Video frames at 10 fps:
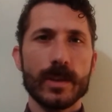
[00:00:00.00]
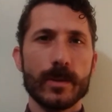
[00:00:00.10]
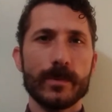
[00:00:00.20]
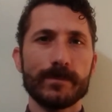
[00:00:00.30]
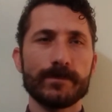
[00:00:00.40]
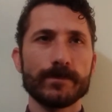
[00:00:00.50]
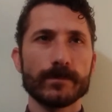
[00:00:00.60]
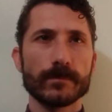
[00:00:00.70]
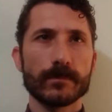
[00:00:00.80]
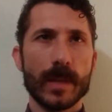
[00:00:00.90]
So
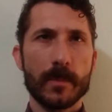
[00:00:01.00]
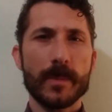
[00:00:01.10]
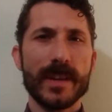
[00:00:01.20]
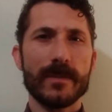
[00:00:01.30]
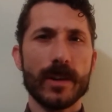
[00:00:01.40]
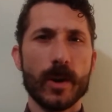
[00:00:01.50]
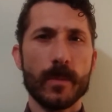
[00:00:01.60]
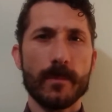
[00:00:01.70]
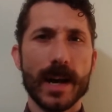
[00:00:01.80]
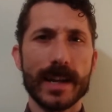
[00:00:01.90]
I'm a bit of a
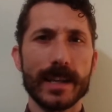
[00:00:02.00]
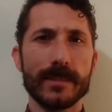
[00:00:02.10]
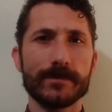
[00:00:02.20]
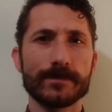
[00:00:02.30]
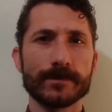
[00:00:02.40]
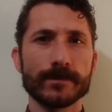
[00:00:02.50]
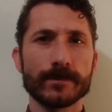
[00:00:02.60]
homebody.